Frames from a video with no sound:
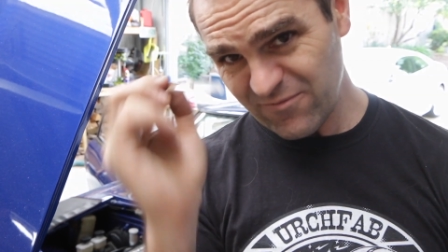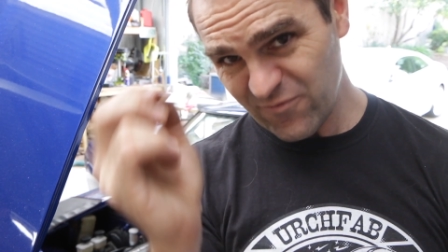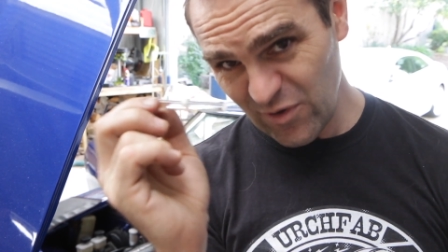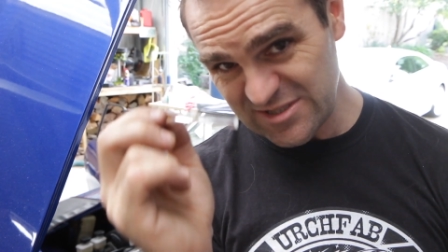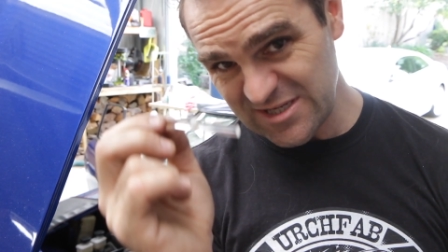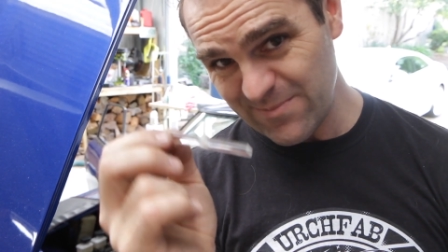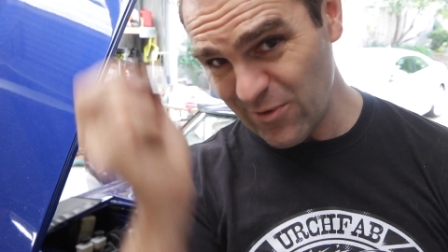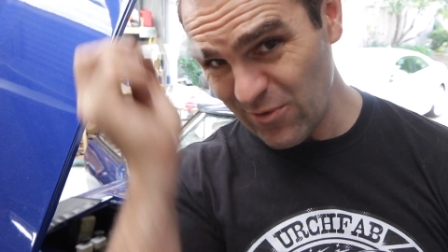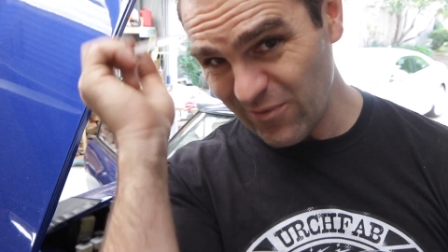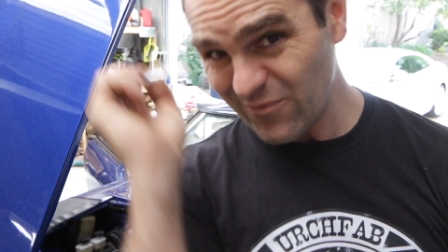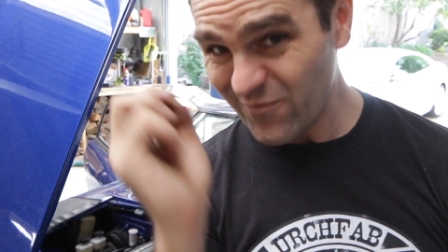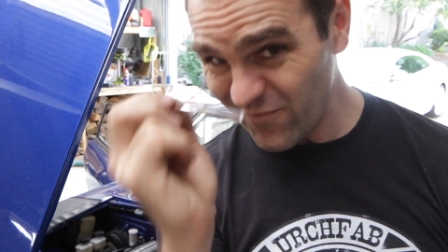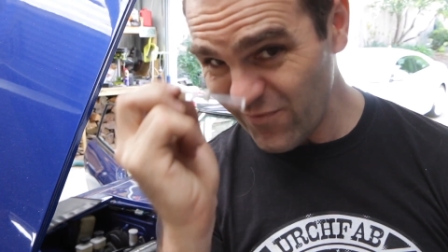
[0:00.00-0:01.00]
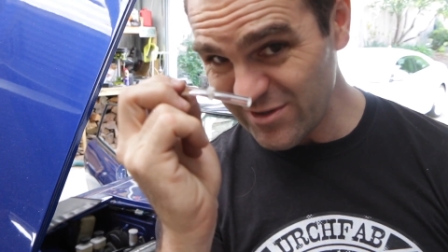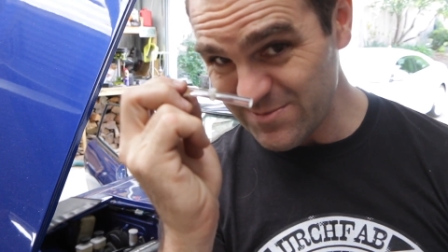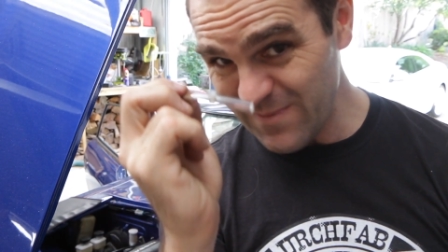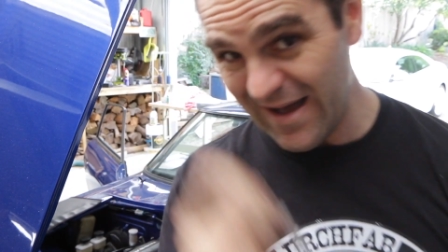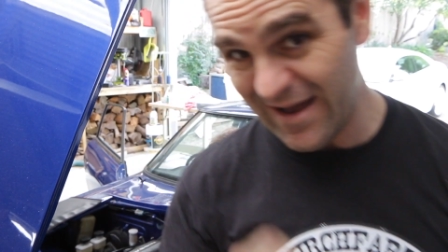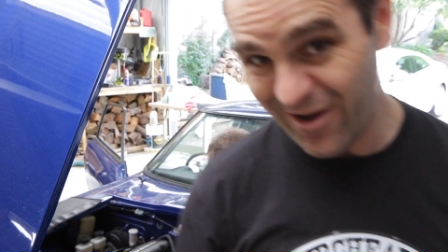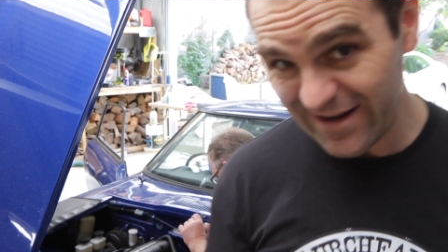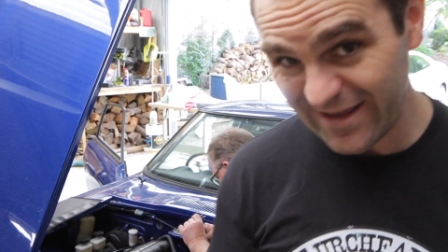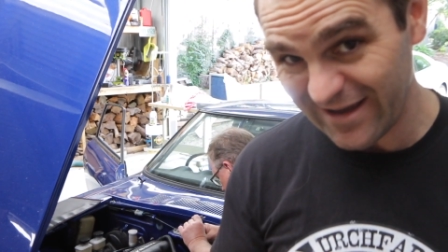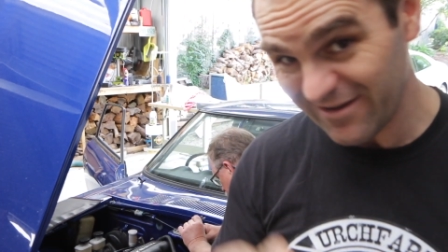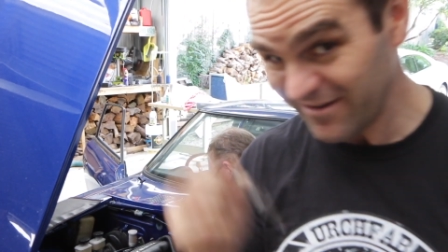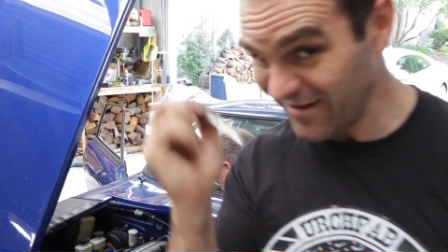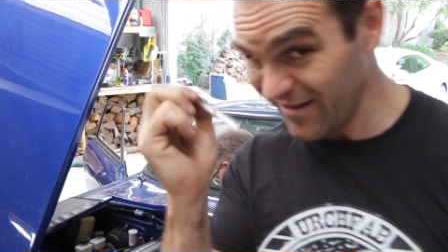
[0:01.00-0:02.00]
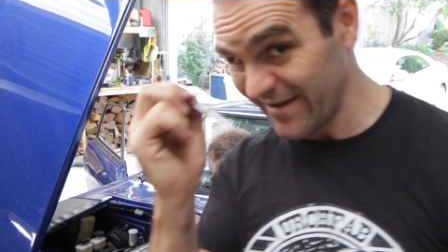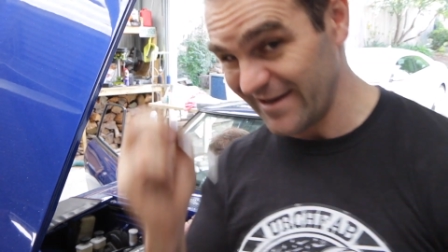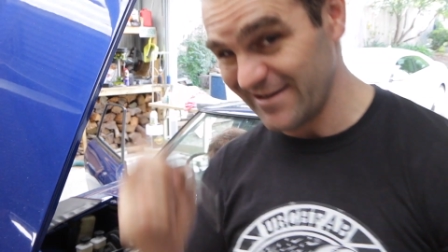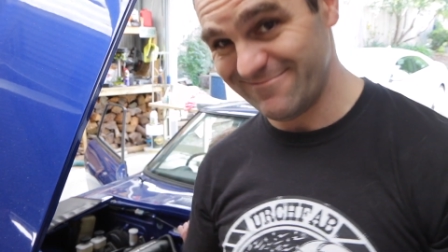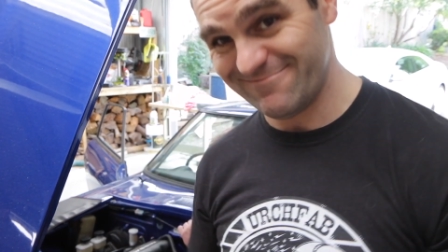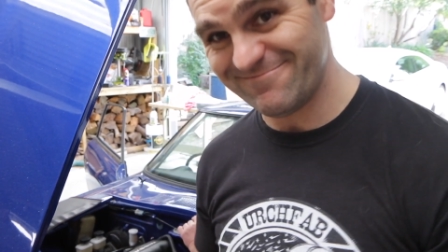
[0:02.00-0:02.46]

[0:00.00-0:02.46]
Very simple, very smart idea. I like it.